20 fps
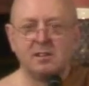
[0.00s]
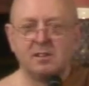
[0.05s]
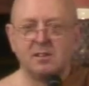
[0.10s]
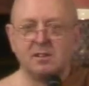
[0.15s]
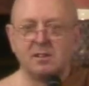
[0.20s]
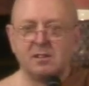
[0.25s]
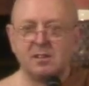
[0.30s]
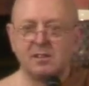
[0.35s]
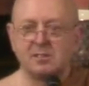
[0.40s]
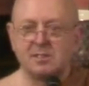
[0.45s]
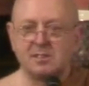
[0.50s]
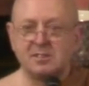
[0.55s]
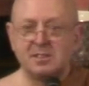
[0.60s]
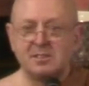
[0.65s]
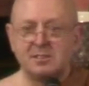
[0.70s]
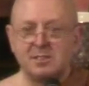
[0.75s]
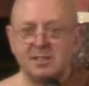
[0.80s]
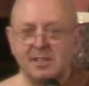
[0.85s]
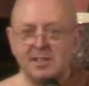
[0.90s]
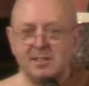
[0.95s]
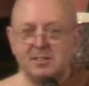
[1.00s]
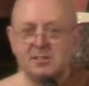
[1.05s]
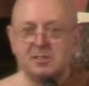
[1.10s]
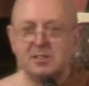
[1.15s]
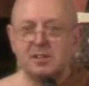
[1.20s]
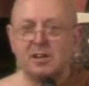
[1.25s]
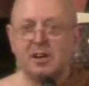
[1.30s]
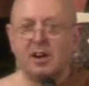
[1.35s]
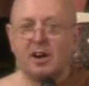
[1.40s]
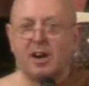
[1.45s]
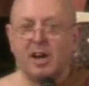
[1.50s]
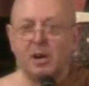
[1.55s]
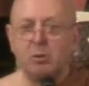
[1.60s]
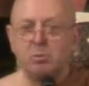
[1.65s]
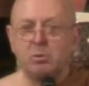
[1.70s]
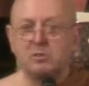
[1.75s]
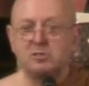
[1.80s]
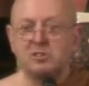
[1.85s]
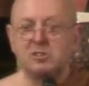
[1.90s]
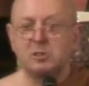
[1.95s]
Because as a teacher, I
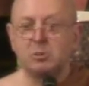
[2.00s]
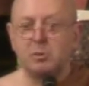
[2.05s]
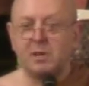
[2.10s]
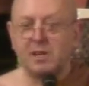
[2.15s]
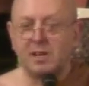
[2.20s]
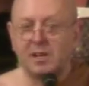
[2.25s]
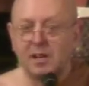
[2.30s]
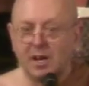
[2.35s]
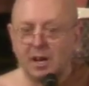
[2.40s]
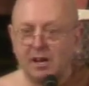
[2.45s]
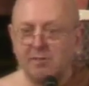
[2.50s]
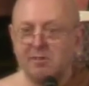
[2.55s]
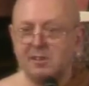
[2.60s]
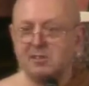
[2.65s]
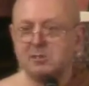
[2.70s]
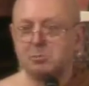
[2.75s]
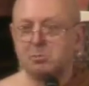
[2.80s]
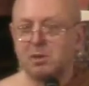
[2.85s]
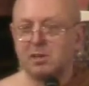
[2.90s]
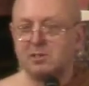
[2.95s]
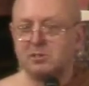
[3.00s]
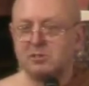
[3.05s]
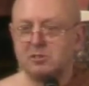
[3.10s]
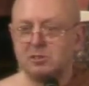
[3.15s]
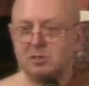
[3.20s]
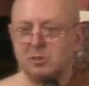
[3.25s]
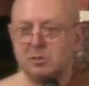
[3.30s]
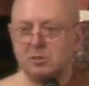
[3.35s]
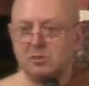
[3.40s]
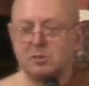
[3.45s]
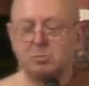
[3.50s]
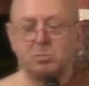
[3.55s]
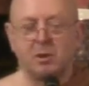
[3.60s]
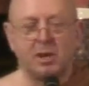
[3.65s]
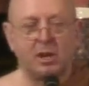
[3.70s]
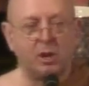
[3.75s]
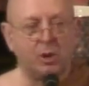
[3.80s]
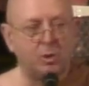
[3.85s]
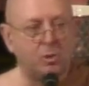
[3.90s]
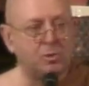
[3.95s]
wanted to encourage my students, but
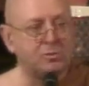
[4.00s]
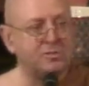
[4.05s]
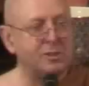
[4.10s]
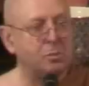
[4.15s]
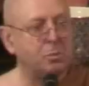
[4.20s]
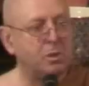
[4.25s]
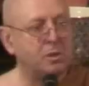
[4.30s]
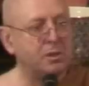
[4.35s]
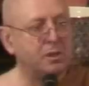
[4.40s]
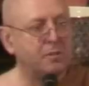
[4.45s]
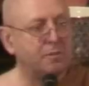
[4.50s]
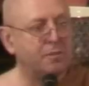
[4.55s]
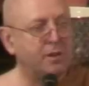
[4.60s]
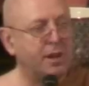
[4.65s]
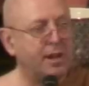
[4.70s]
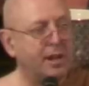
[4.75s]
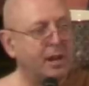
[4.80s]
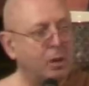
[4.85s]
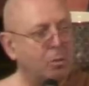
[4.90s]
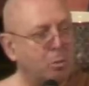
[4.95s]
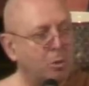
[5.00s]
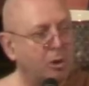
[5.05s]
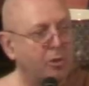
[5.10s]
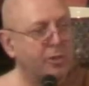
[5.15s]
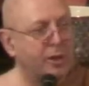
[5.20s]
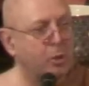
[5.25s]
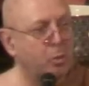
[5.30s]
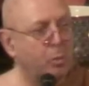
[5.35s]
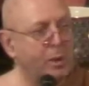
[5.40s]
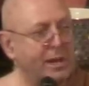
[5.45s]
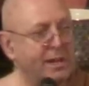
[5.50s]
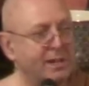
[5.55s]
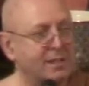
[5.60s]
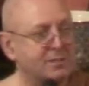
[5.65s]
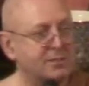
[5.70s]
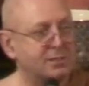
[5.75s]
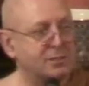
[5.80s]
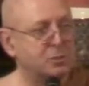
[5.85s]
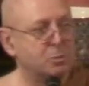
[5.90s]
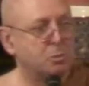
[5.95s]
I also wanted to find out what their
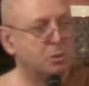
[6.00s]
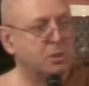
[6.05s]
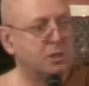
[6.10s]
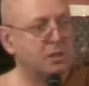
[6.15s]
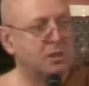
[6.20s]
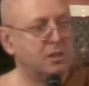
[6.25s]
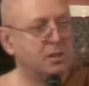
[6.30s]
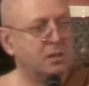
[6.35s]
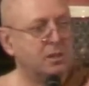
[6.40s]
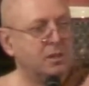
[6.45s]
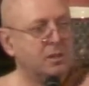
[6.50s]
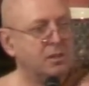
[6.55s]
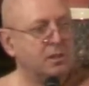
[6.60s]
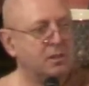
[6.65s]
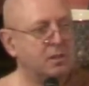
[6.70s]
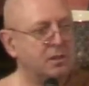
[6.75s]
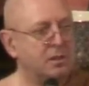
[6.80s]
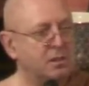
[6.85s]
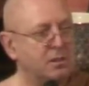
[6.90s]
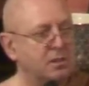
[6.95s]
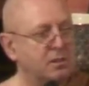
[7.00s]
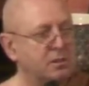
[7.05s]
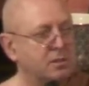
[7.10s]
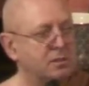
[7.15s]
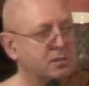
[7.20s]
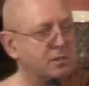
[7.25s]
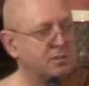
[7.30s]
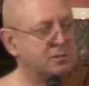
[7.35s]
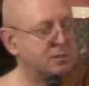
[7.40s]
weaknesses were. And so